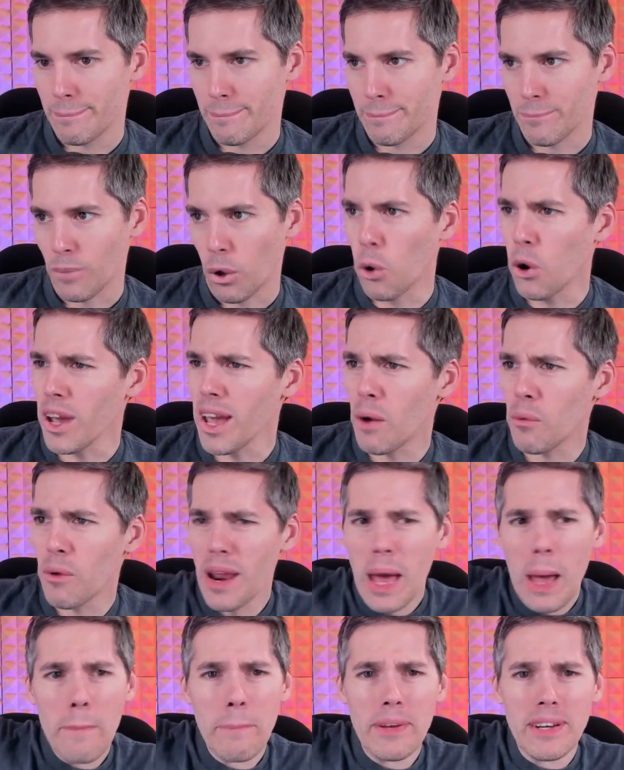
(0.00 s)
Oh yeah, what
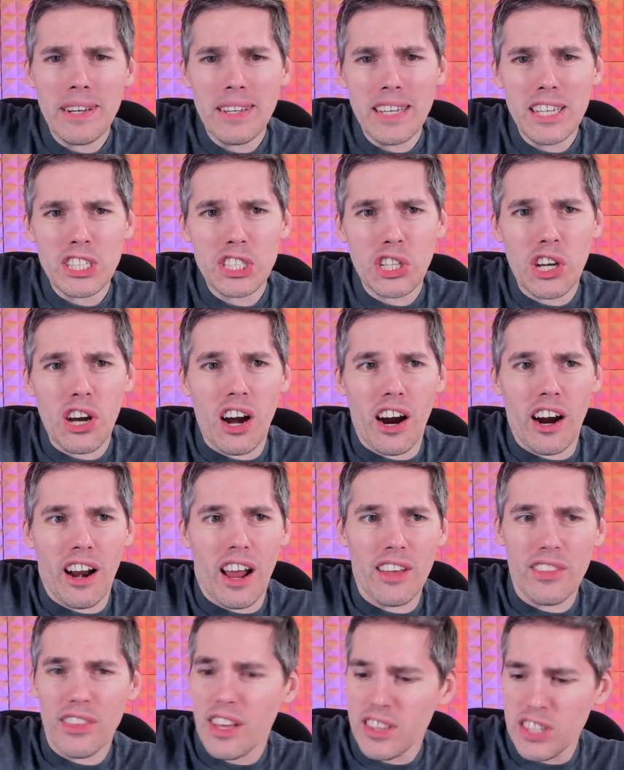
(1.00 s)
happened to this card?
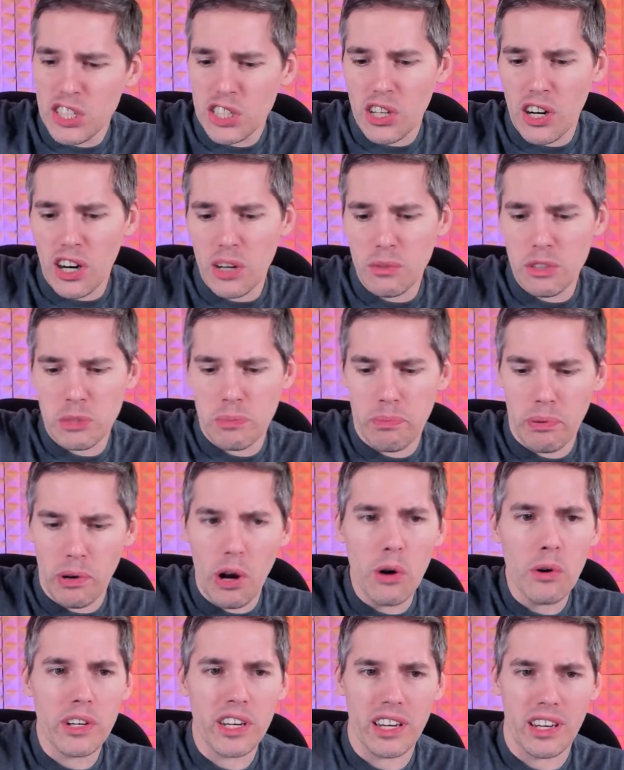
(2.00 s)
I thought this card was
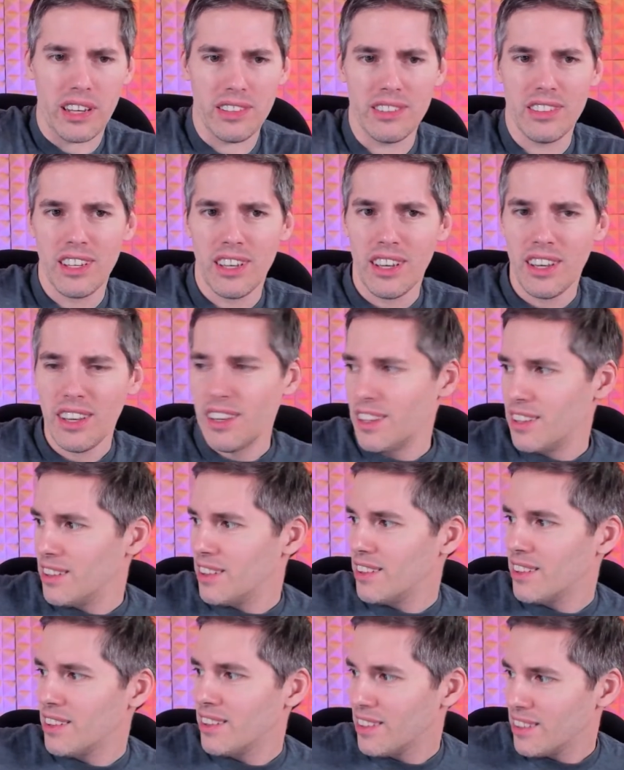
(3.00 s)
broken.
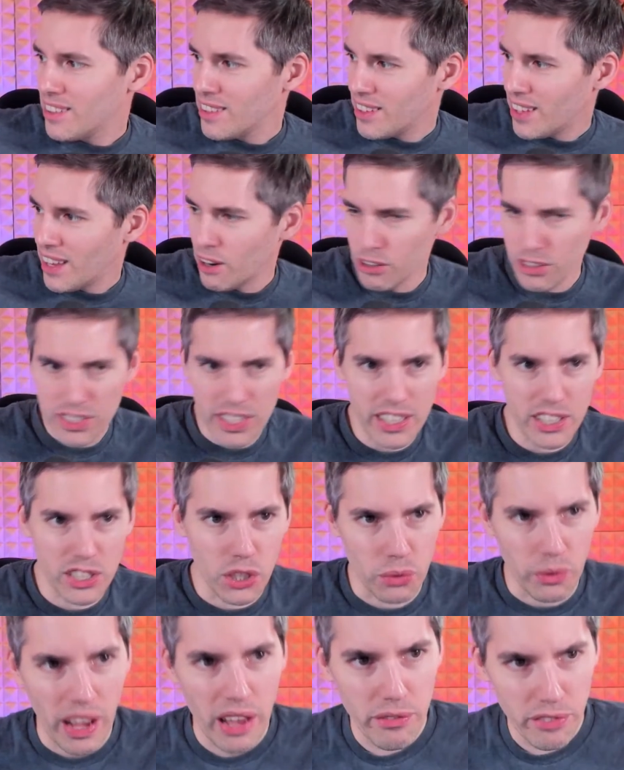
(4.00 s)
Everyone's like
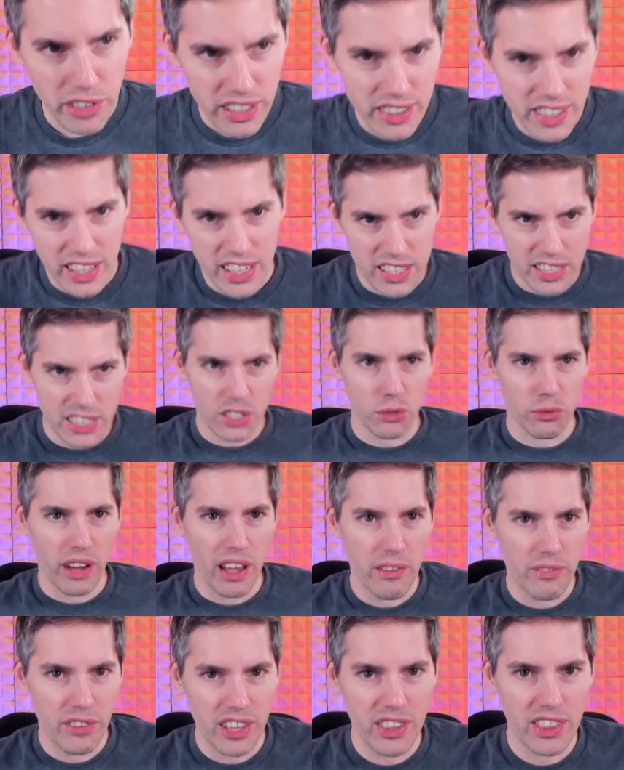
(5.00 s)
Derevi this,
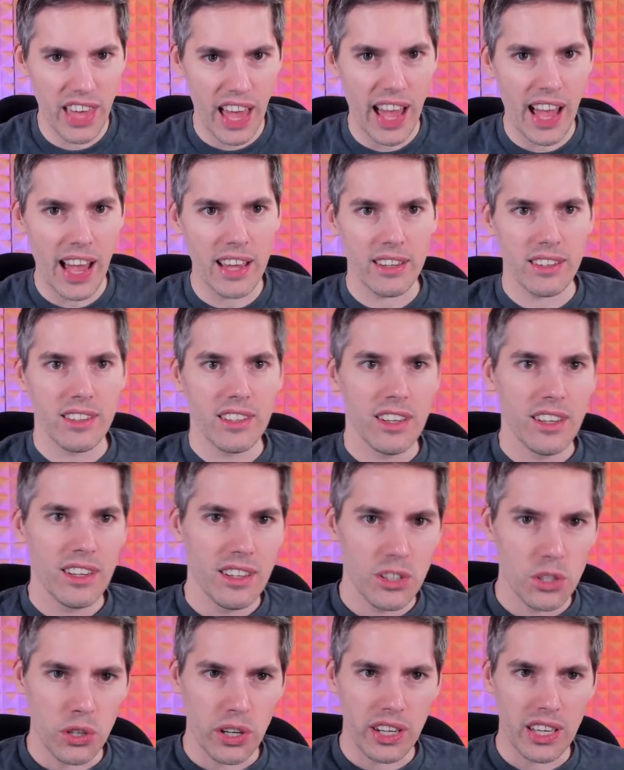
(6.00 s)
Derevi that.
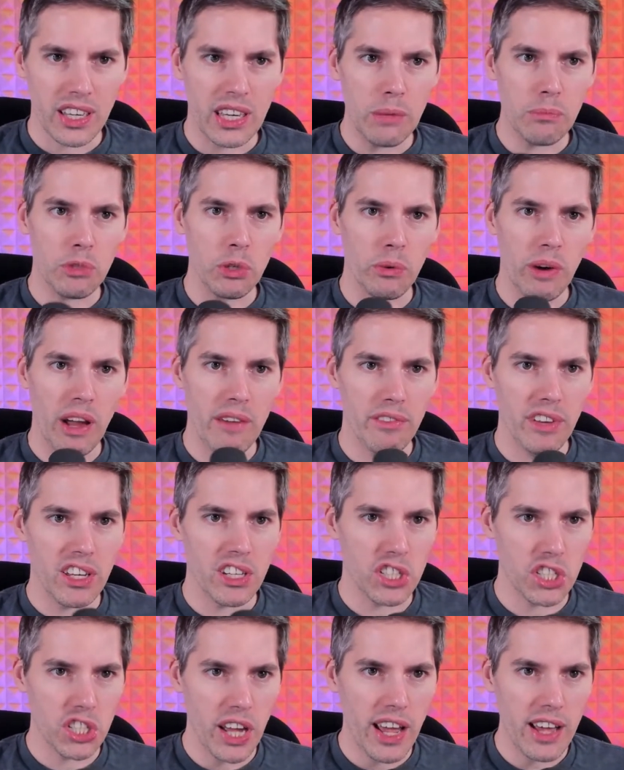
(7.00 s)
Trying to keep Derevi in
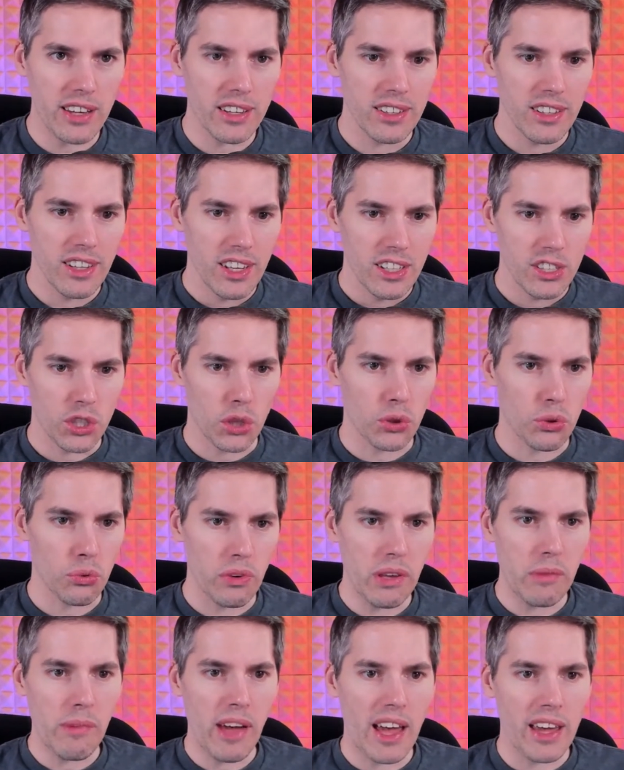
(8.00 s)
check. So
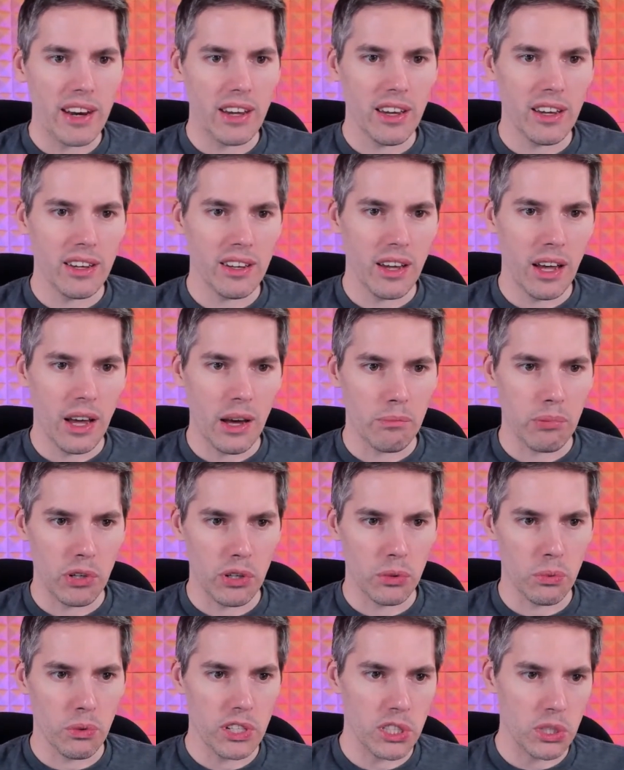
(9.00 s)
three mana uh,
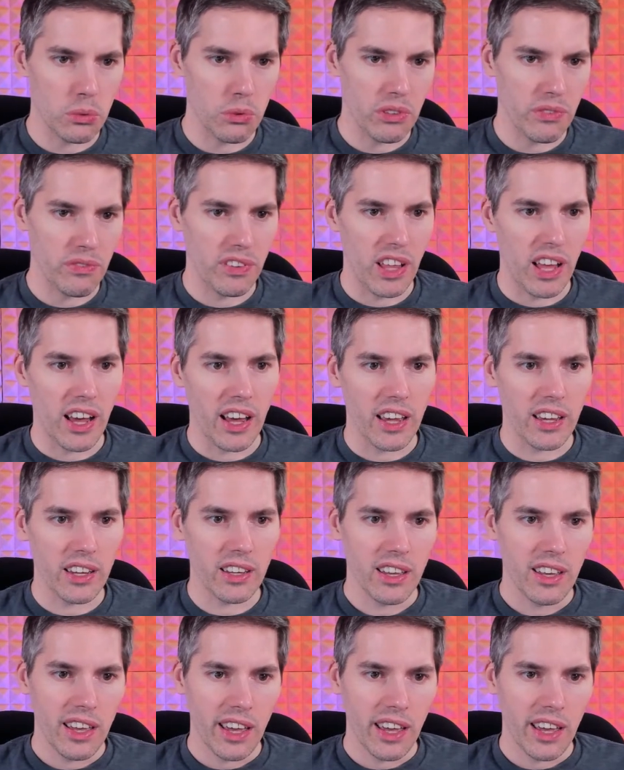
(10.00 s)
Bird Wizard with flying.